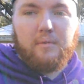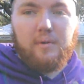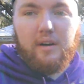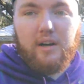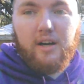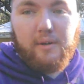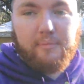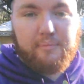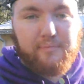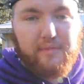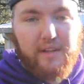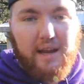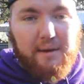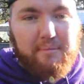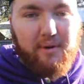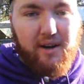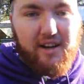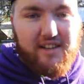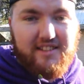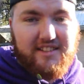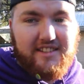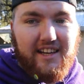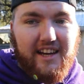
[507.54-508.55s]
Well, I
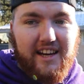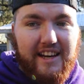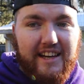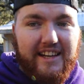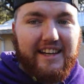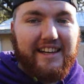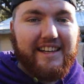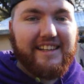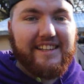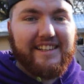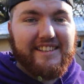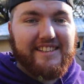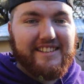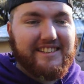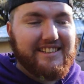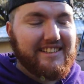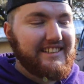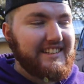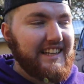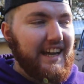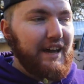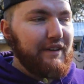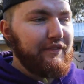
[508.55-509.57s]
must say it is
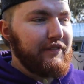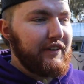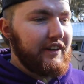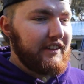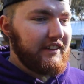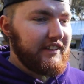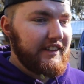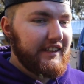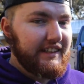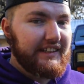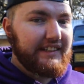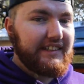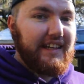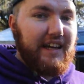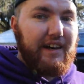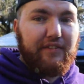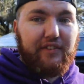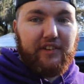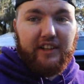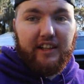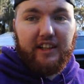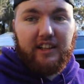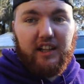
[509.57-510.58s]

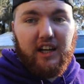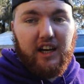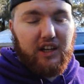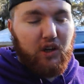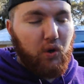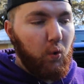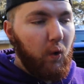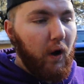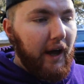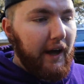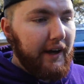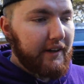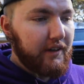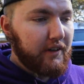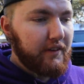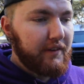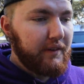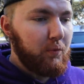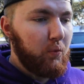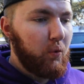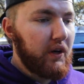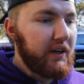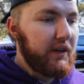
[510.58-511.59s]
definitely a lot quieter
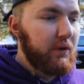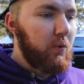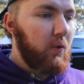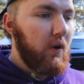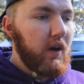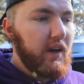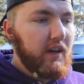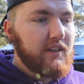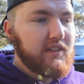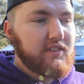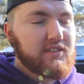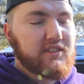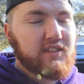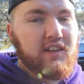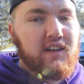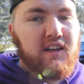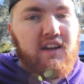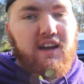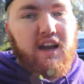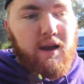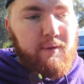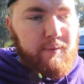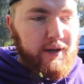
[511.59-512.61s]
than what it was.
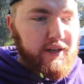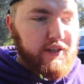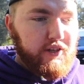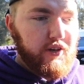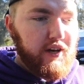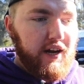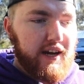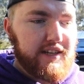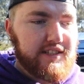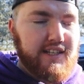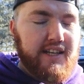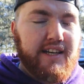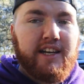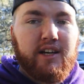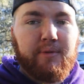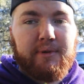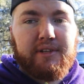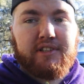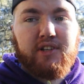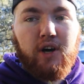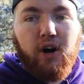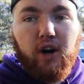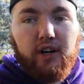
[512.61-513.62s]
I mean, you guys can hear
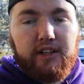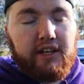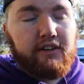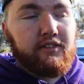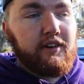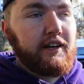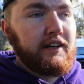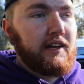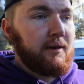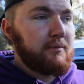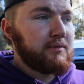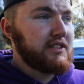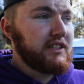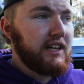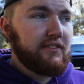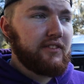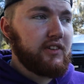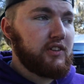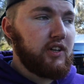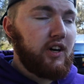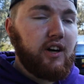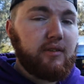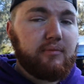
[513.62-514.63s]
me talking right now. I'm still
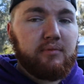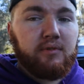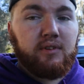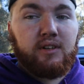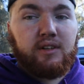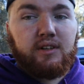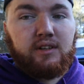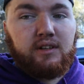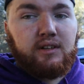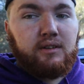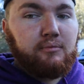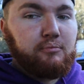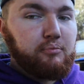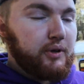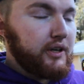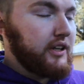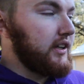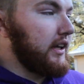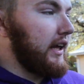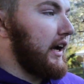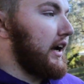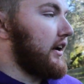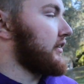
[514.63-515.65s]
on the talk
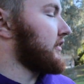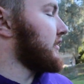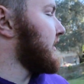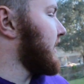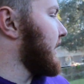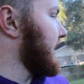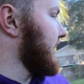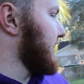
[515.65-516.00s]
pretty loud.